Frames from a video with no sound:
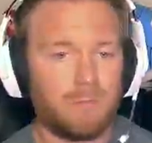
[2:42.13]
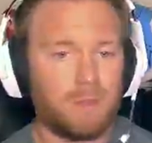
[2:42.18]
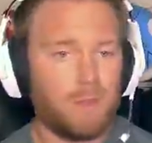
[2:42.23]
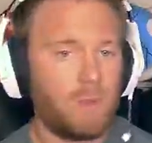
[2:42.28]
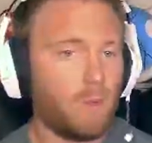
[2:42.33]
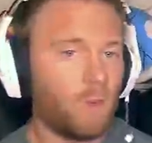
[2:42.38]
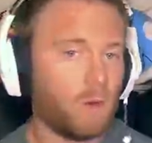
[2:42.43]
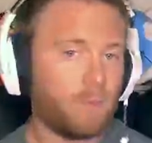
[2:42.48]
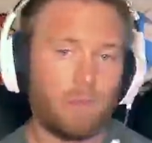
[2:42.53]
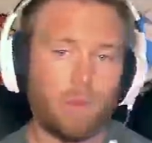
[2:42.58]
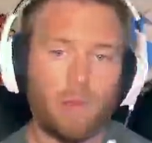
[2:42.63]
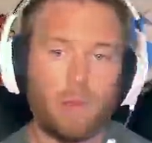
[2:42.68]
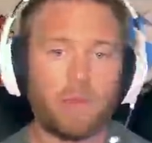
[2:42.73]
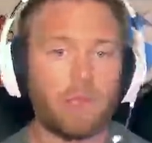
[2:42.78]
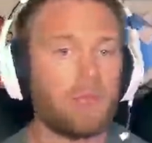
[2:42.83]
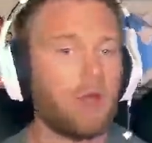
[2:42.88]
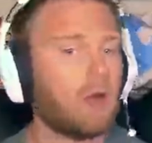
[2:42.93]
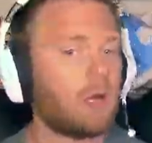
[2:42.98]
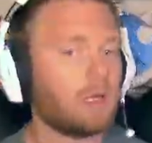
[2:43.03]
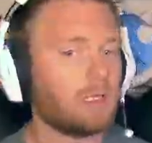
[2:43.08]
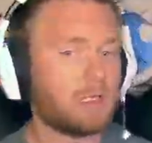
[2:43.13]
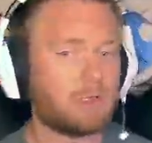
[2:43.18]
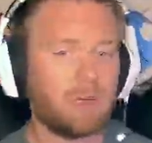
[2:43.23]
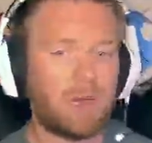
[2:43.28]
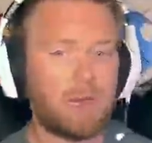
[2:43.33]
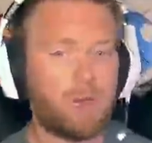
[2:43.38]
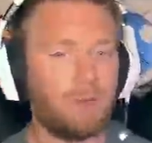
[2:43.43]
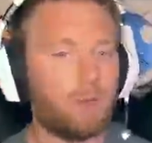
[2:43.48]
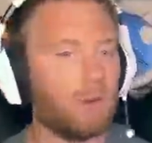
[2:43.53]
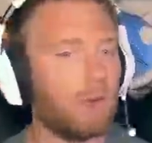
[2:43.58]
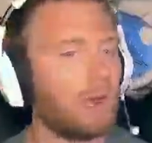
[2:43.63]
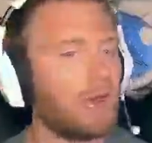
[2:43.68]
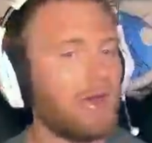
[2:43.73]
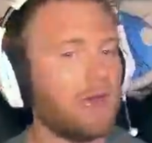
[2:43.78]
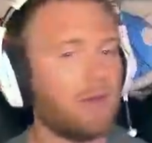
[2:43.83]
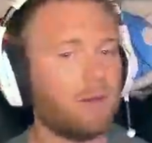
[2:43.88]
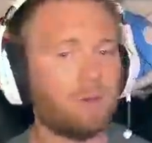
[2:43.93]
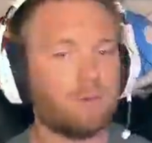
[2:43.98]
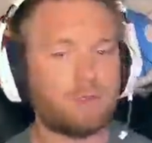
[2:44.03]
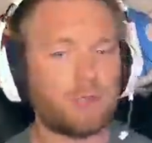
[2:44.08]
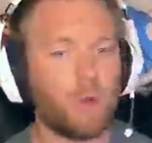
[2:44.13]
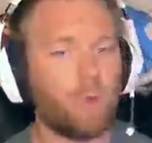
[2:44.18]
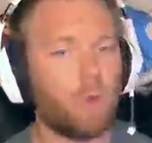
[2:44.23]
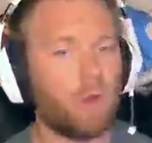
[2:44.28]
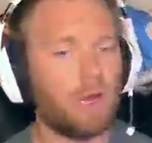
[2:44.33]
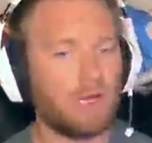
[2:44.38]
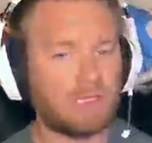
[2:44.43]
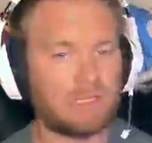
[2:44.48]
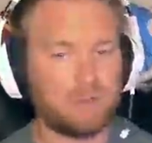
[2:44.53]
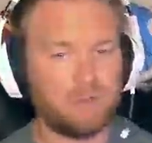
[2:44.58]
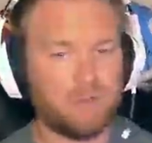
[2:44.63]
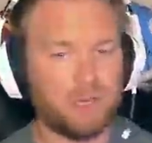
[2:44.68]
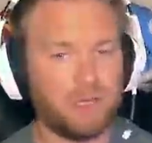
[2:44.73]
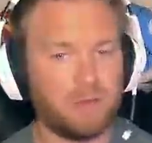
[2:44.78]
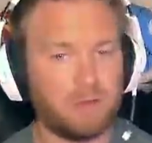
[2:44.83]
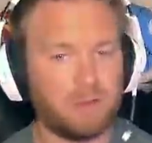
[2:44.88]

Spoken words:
We're blowing cards when I don't want us to be.